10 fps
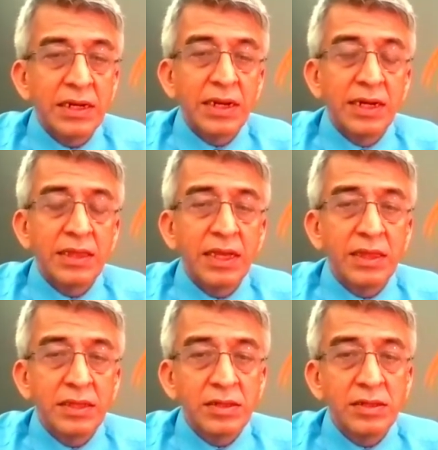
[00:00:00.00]
And I
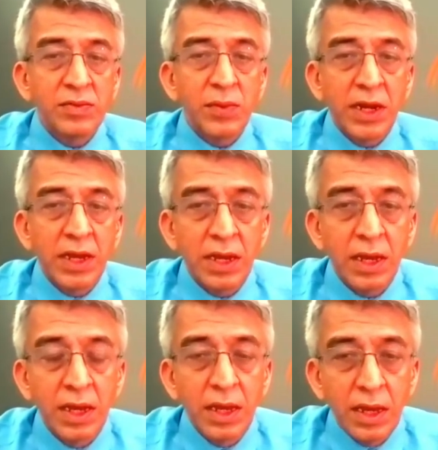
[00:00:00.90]
think this is
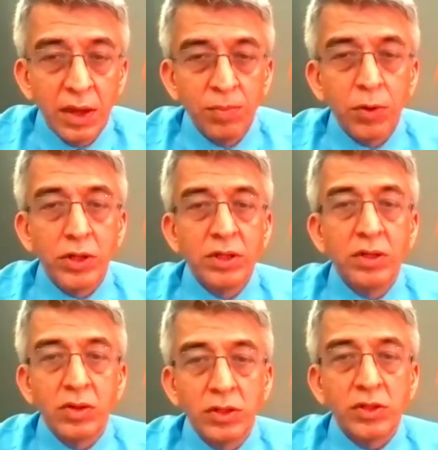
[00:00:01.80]
very
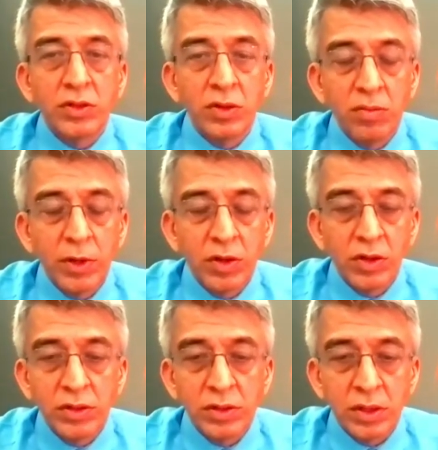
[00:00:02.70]
important also
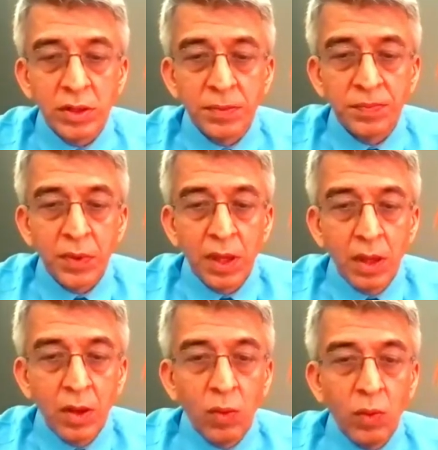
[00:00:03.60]
because uh,
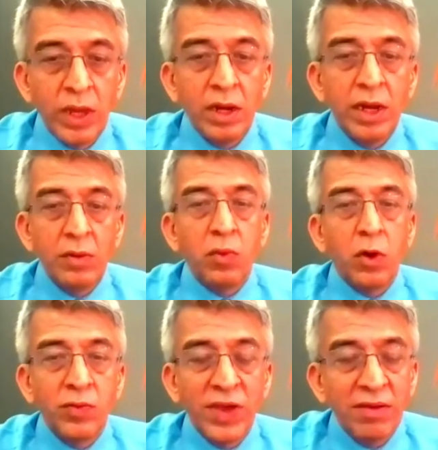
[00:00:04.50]
we need,
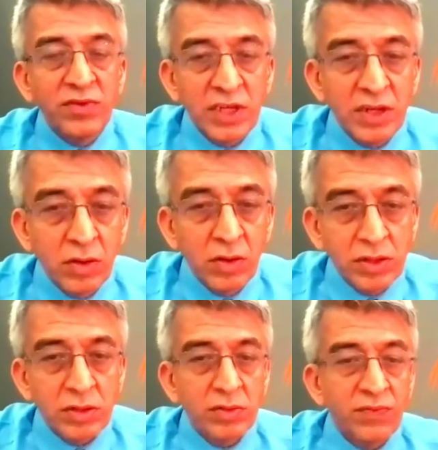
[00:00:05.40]
what we have seen
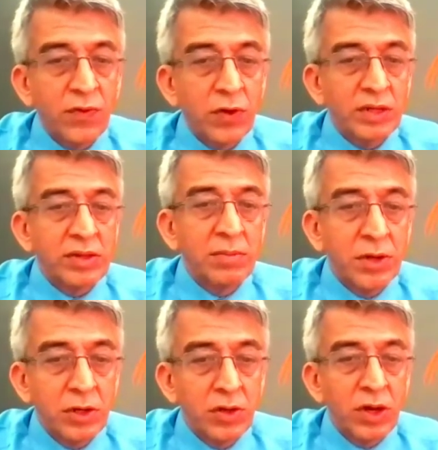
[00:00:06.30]
also, for
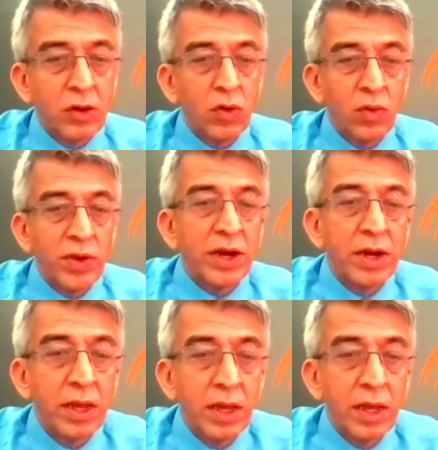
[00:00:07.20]
example, during COVID,